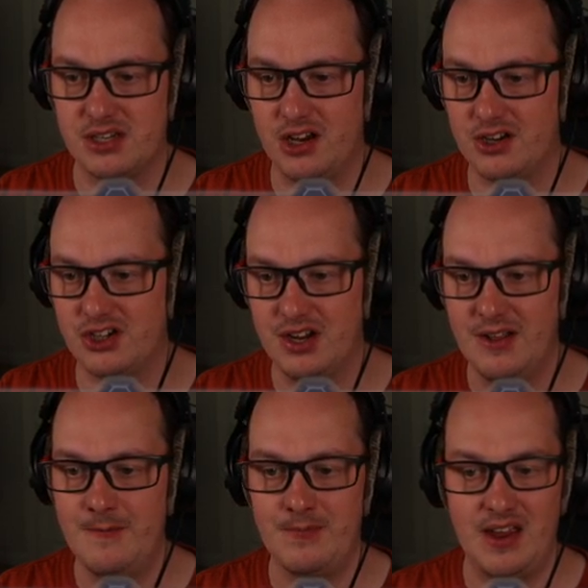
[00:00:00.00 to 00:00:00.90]
touch,
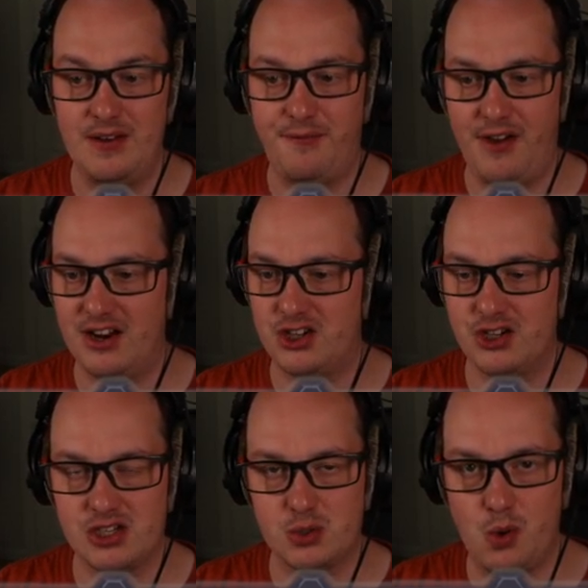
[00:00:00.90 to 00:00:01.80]

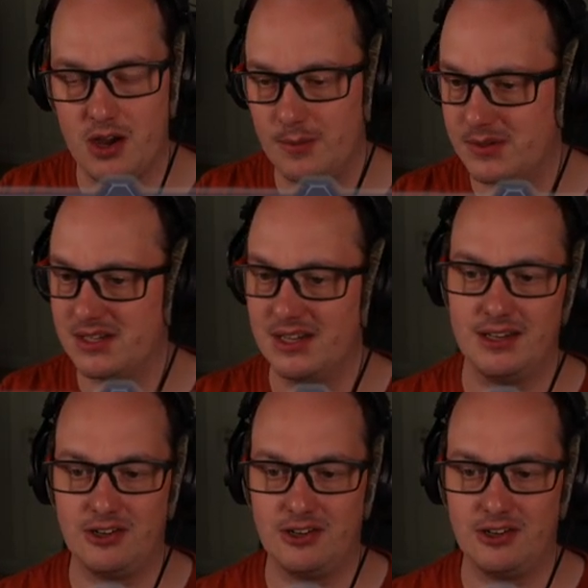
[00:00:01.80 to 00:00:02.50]
Infectious Swipes.